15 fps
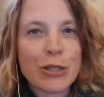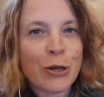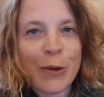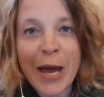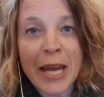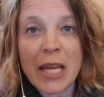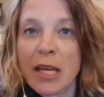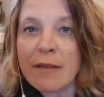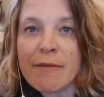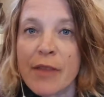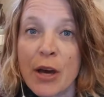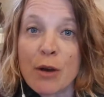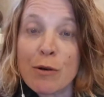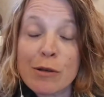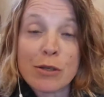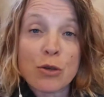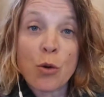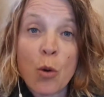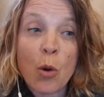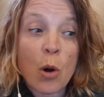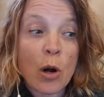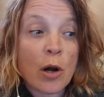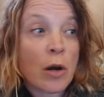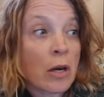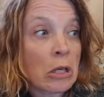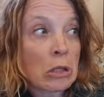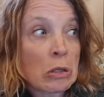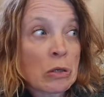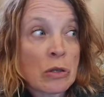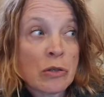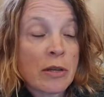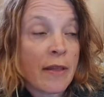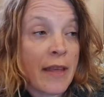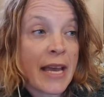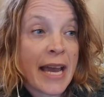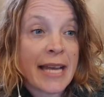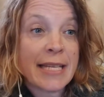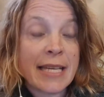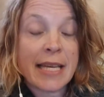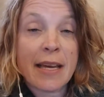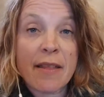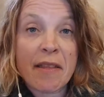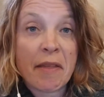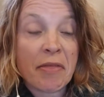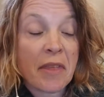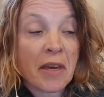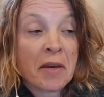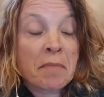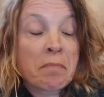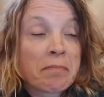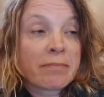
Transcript: do any of those, or allude to the idea that the